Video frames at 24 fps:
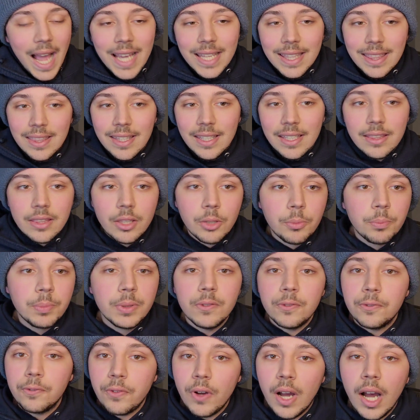I think they'll
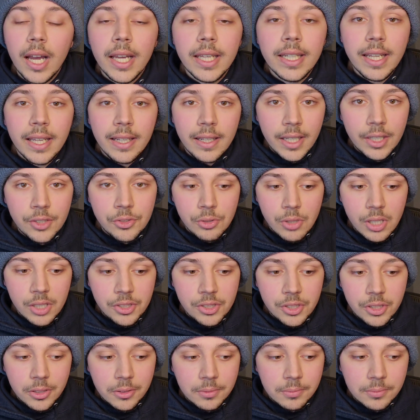be fine at edge
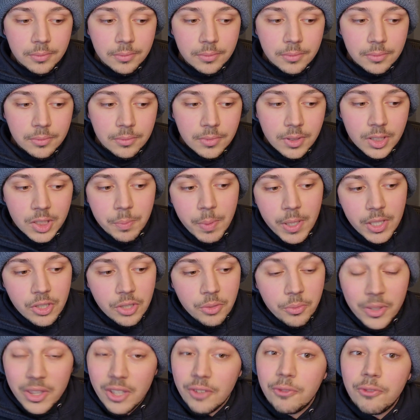rusher,
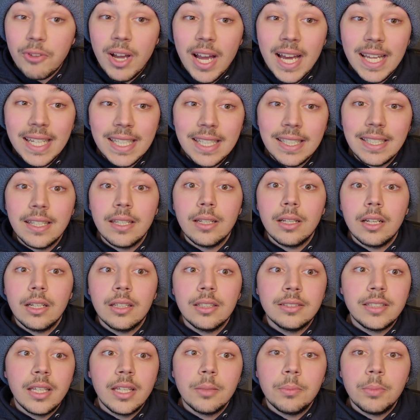especially with Afadi
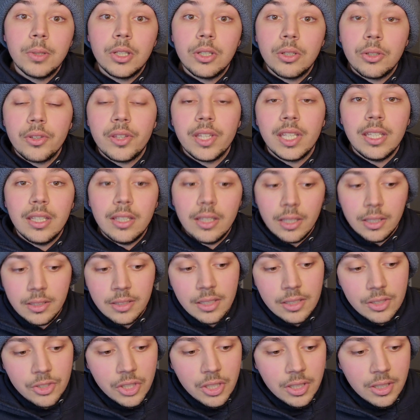Adenabo, the
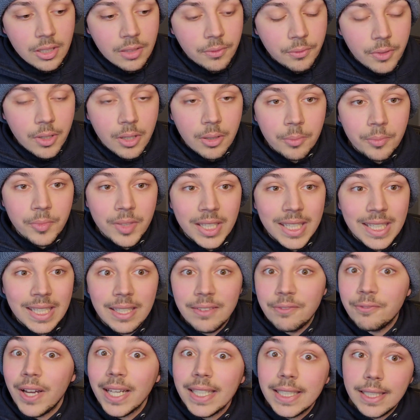addition from
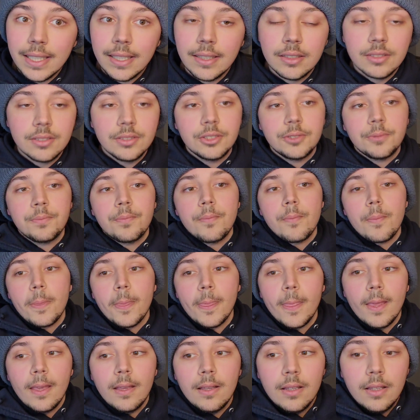the Vikings.
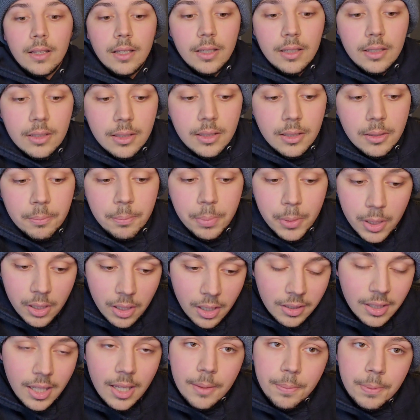
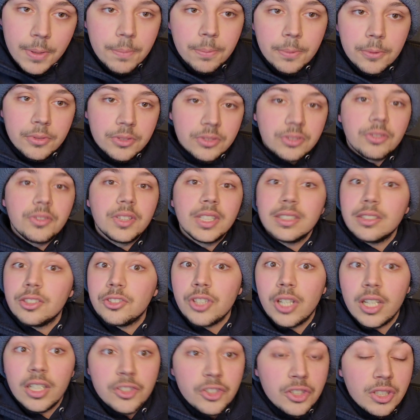But a lot of people still think
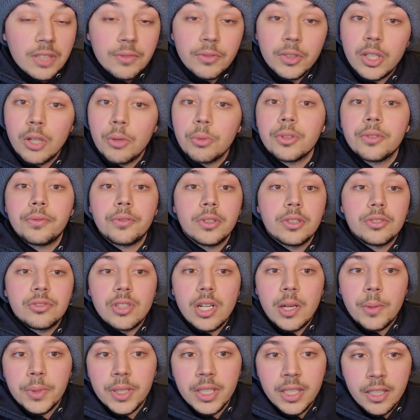the Giants should even go in the
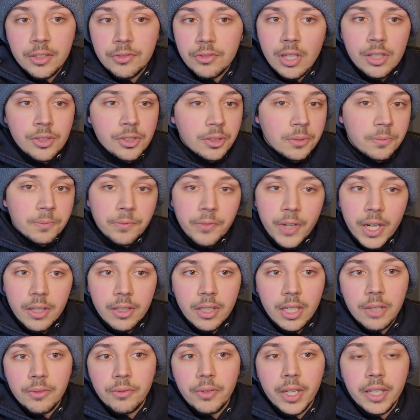first round with an edge rusher.
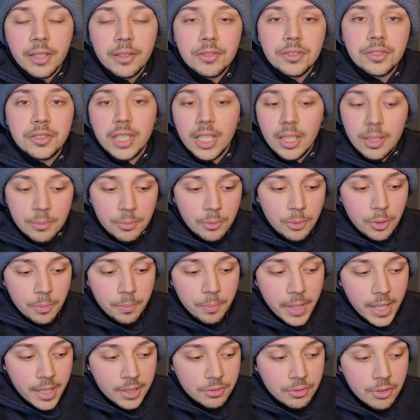Fair enough, I understand.
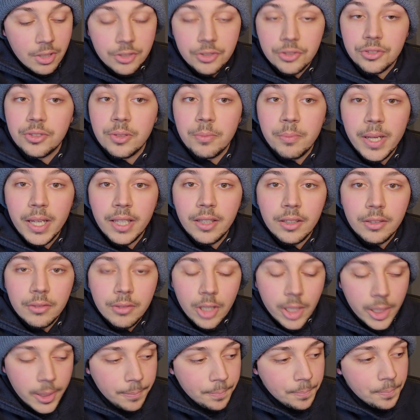More pass rushers, the better,
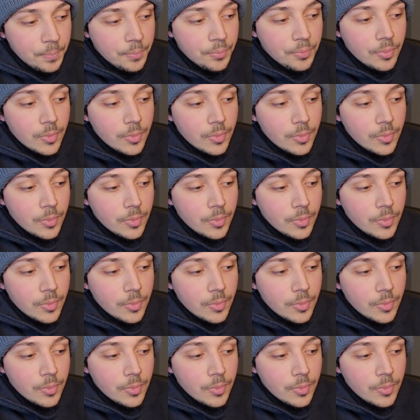right?